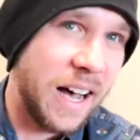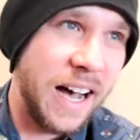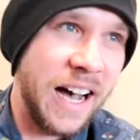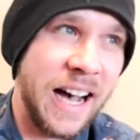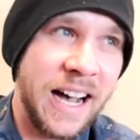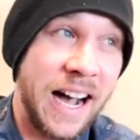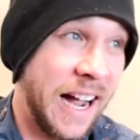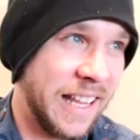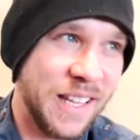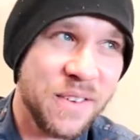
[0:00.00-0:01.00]
uh,
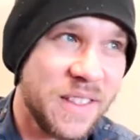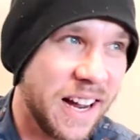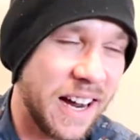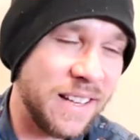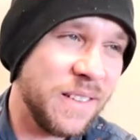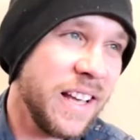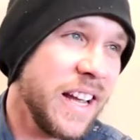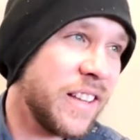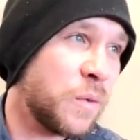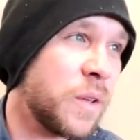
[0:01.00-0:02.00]
i live there and
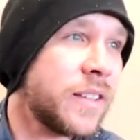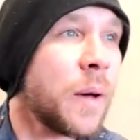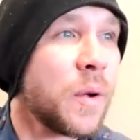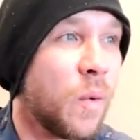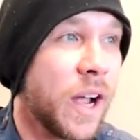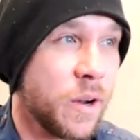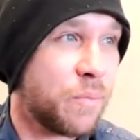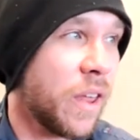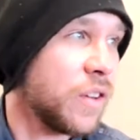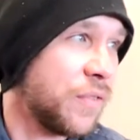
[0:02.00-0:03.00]
he's like well tell me why your
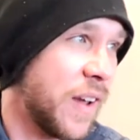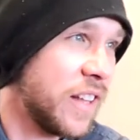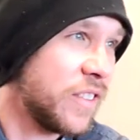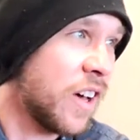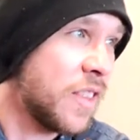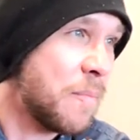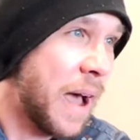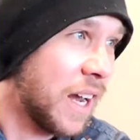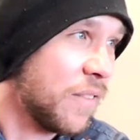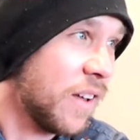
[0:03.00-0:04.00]
brother's face is on the
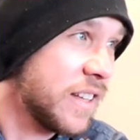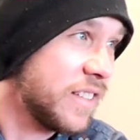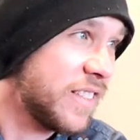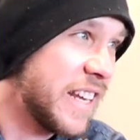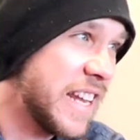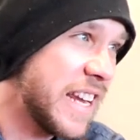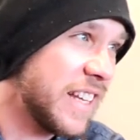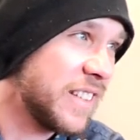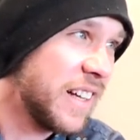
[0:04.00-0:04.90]
back of all these cds